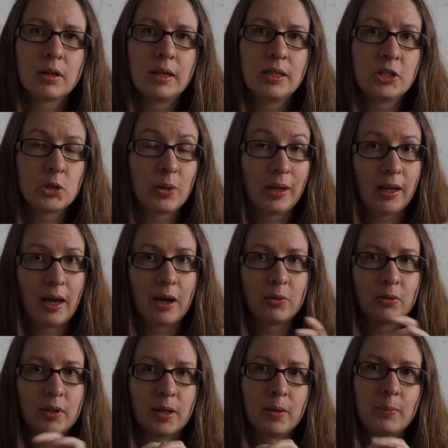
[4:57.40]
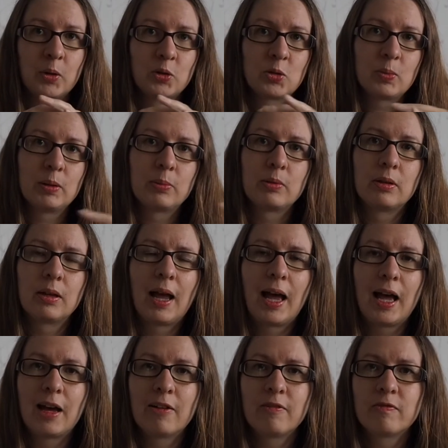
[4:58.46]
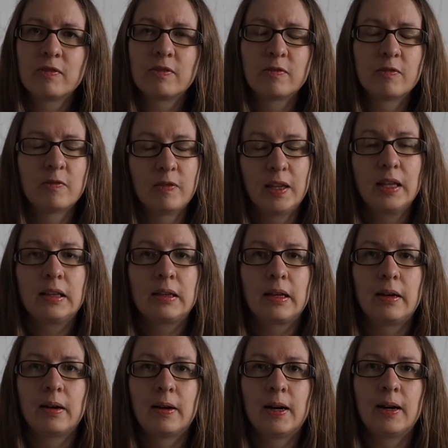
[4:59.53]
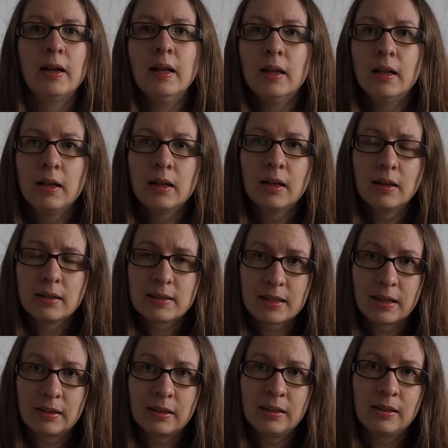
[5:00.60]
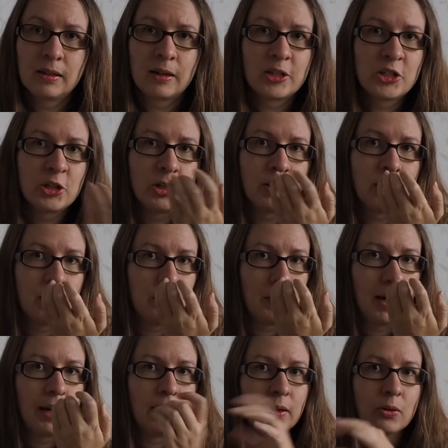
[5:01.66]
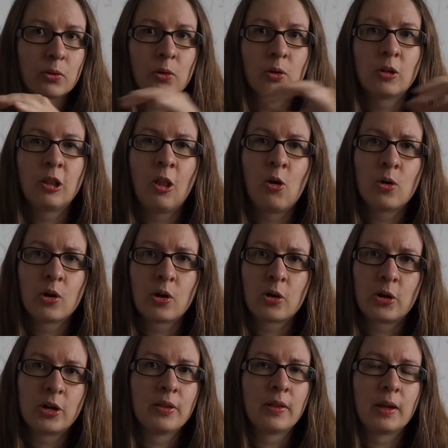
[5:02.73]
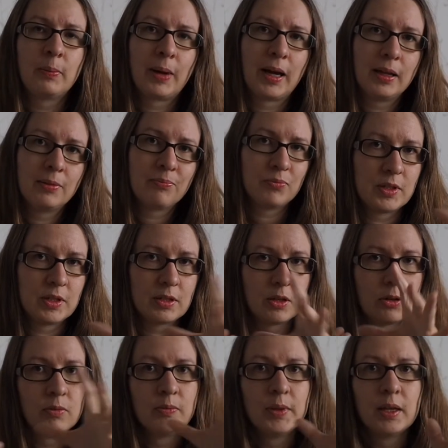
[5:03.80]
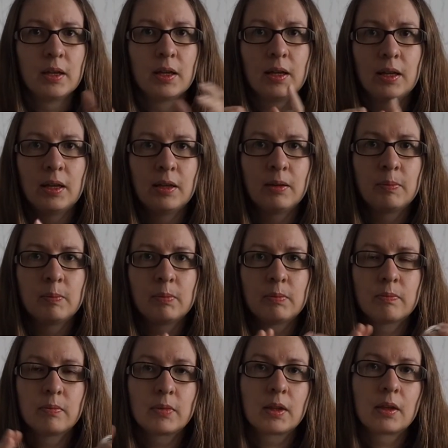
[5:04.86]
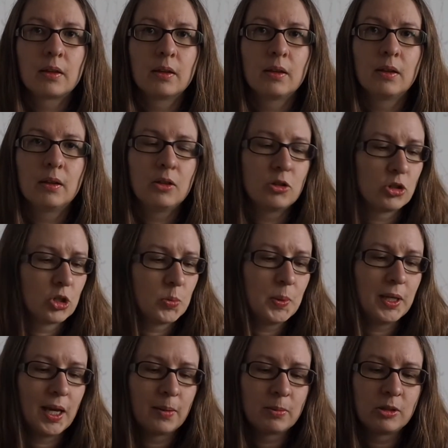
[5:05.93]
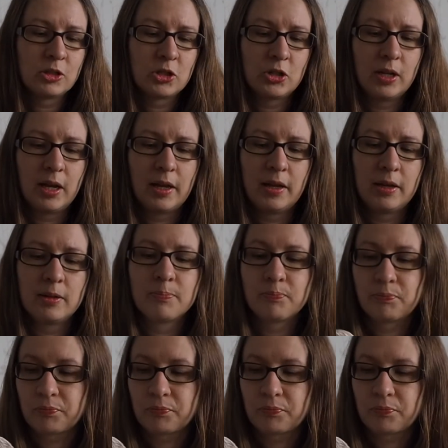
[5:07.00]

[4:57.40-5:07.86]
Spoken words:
into account that most people have feet that are slightly larger than mine or longer than mine. So you should be able to knit